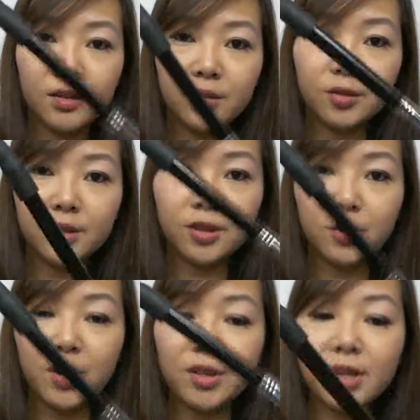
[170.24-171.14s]
Just
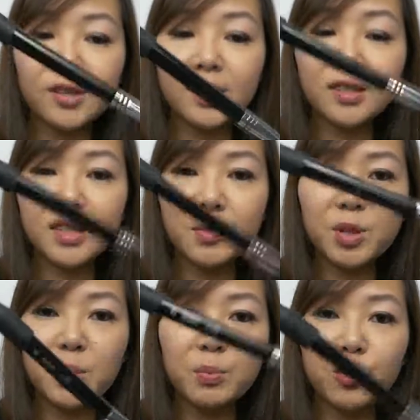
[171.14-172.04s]
doing this, it
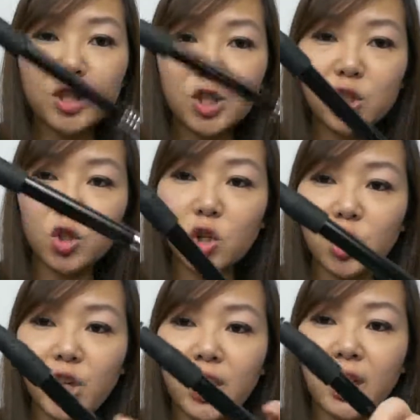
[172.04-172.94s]
seems to be pretty
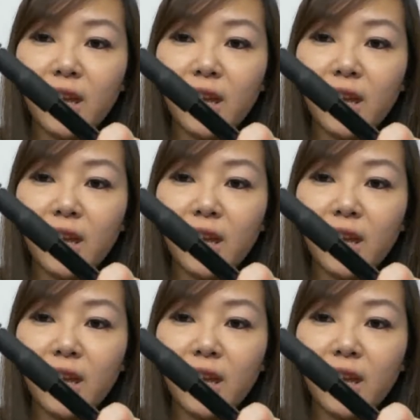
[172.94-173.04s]
sturdy